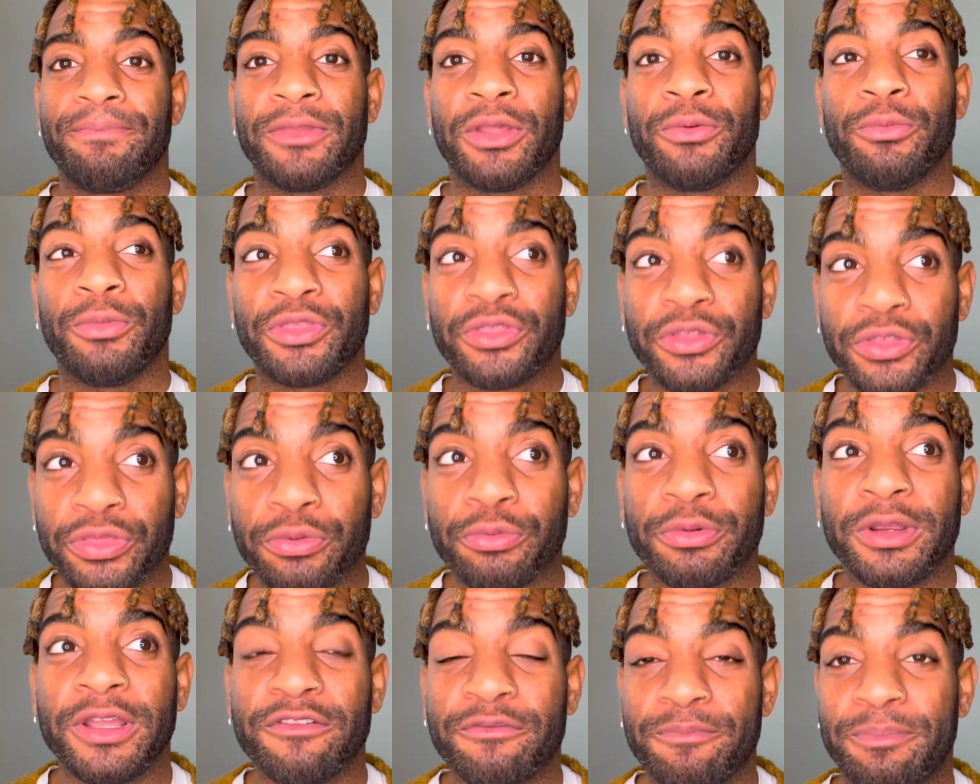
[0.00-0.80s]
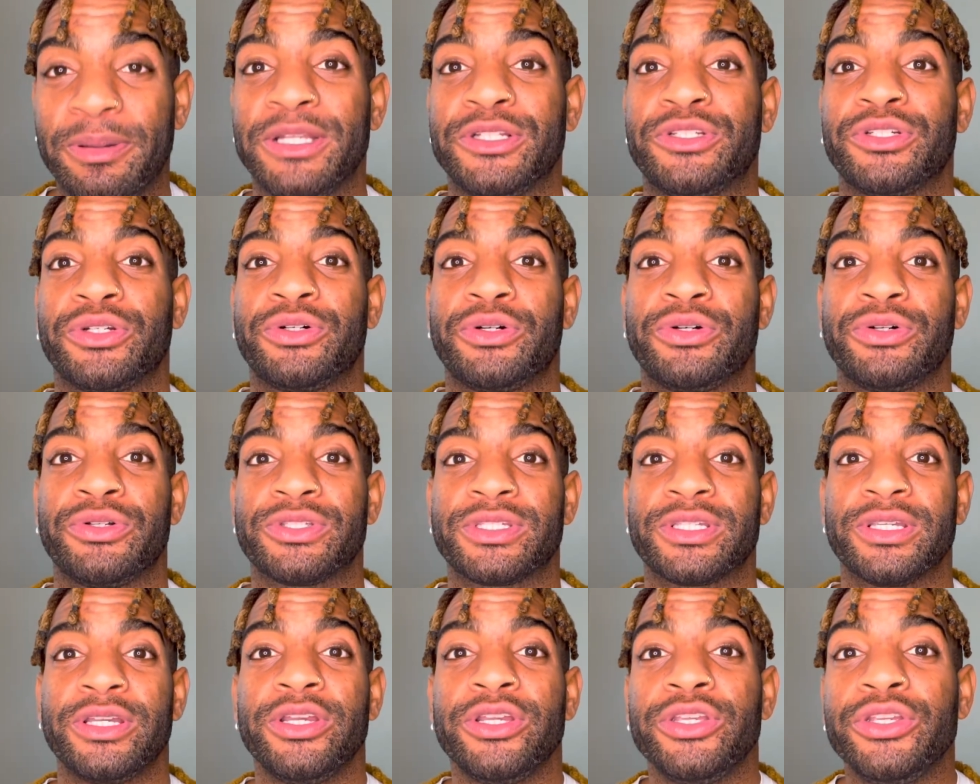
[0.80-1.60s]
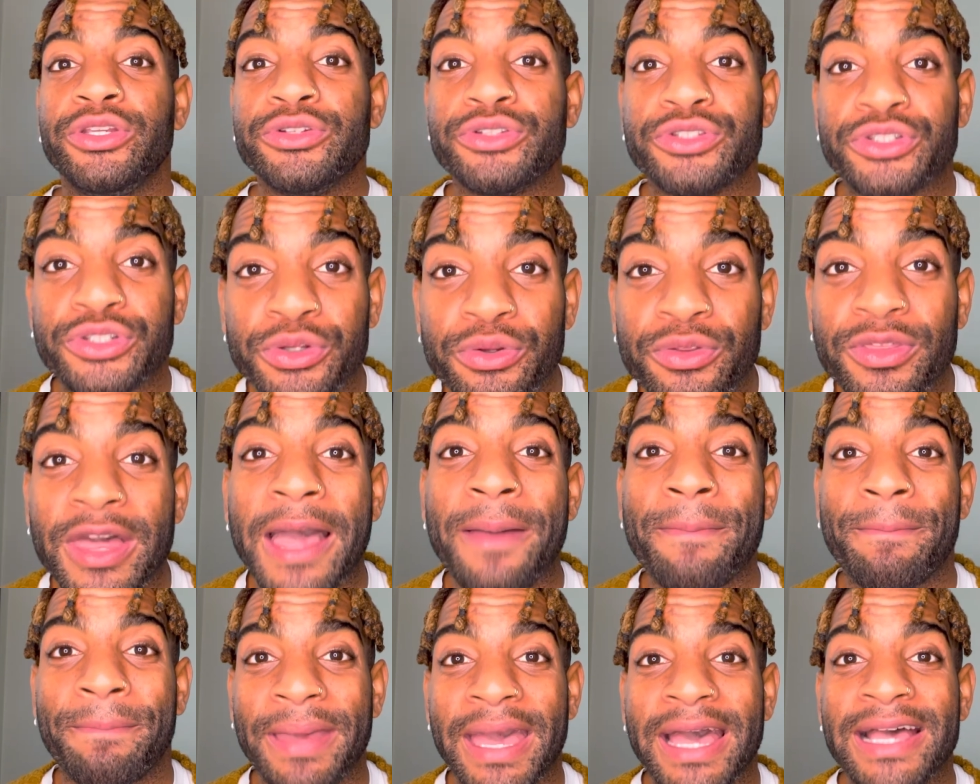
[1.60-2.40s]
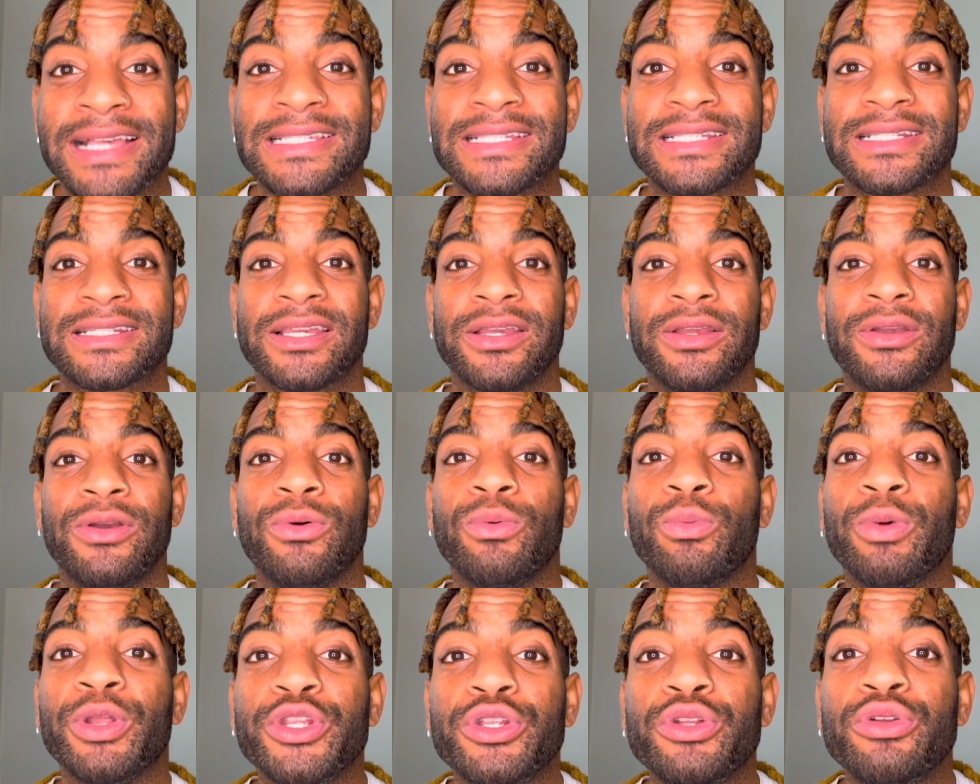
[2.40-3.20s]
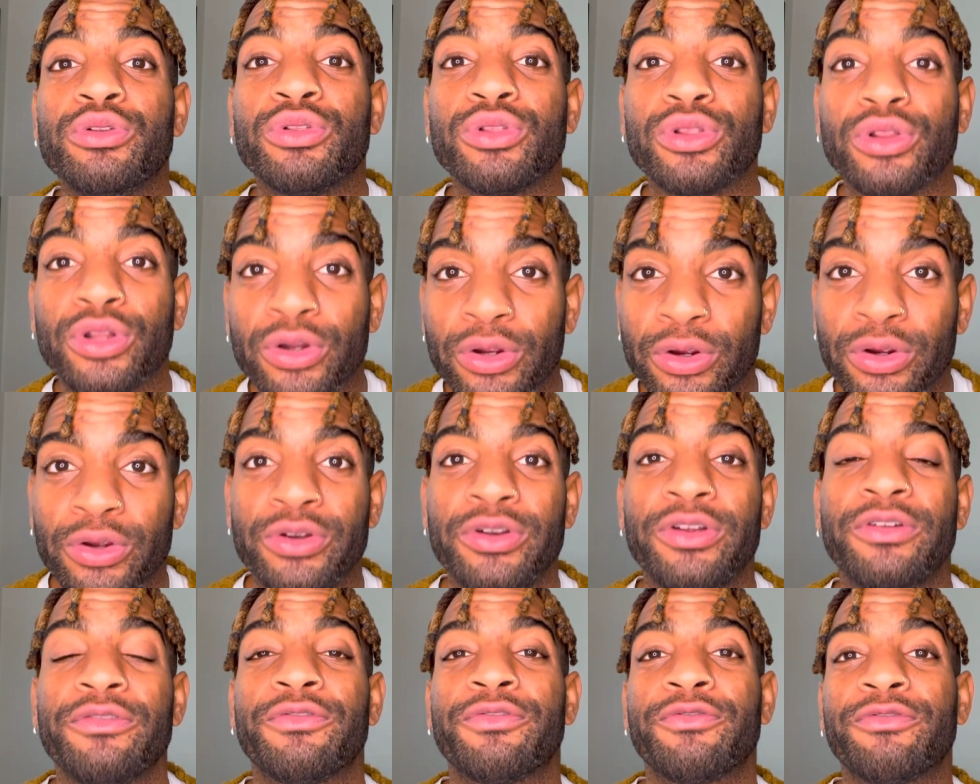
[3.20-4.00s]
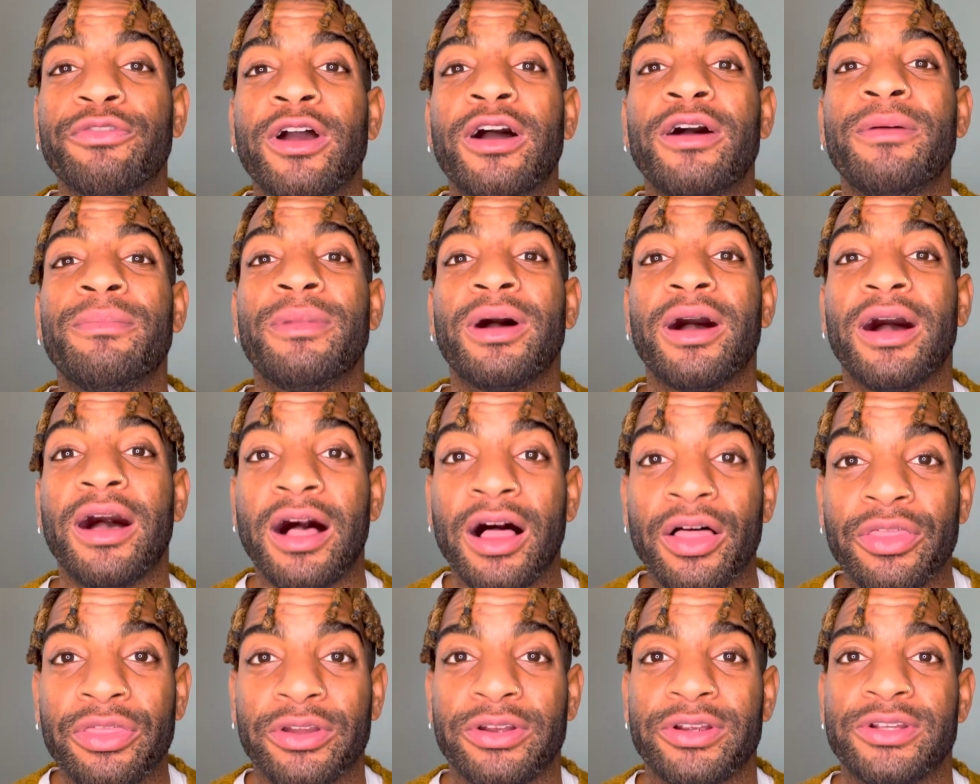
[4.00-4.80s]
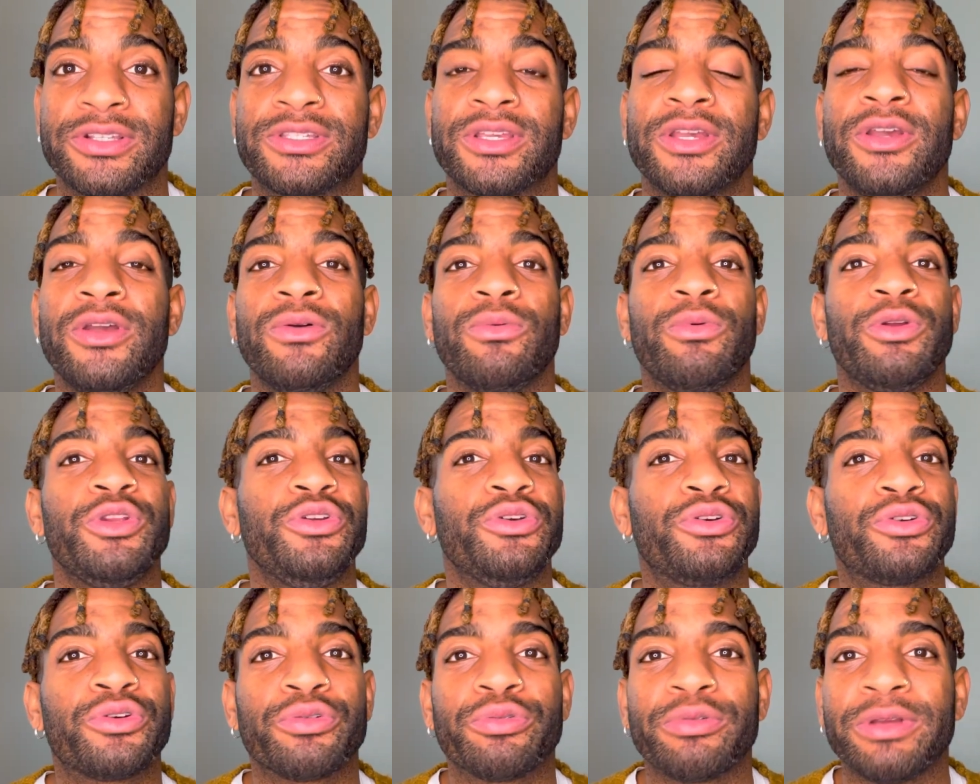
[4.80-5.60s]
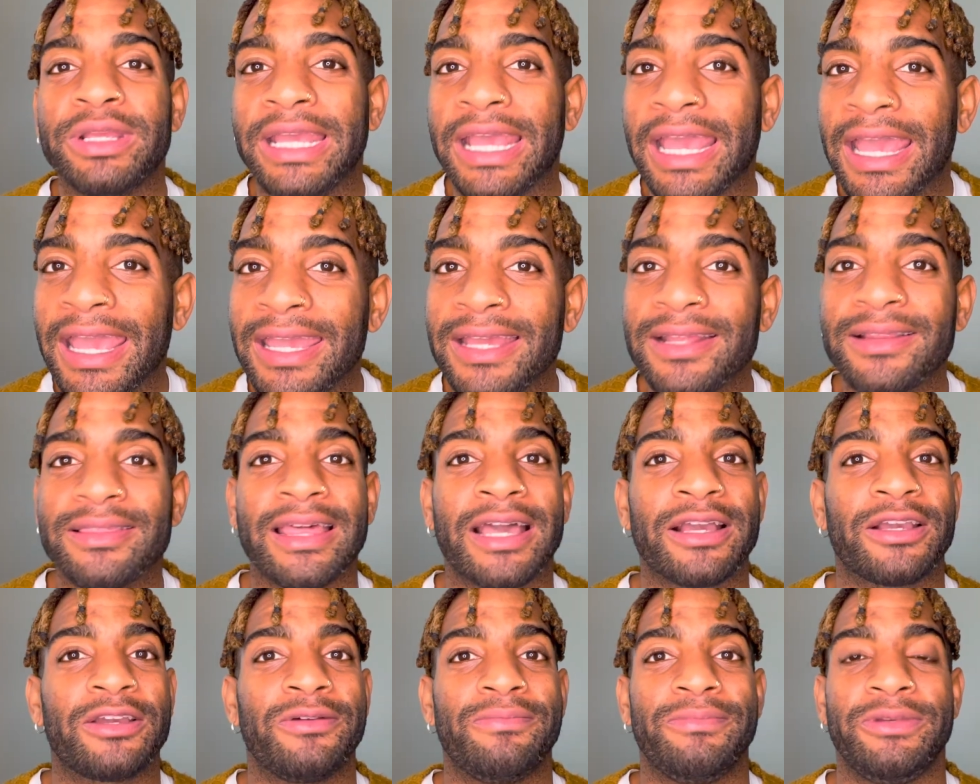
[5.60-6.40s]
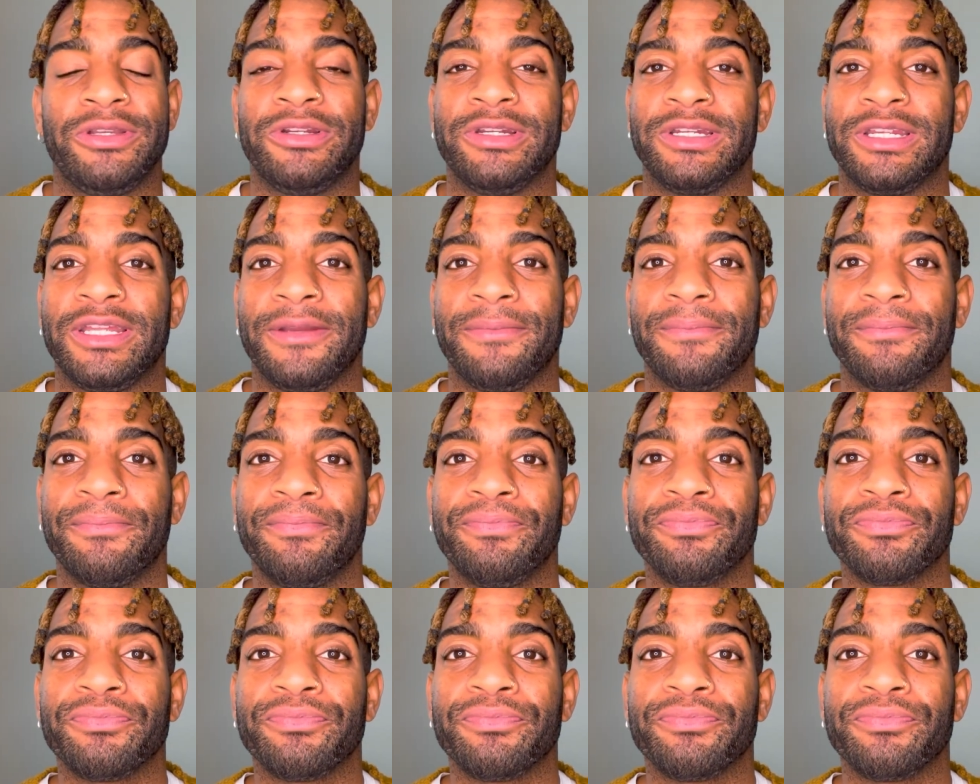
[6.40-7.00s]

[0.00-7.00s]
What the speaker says: And with the Three of Pentacles, you do that best when you learn from others, when you create that community,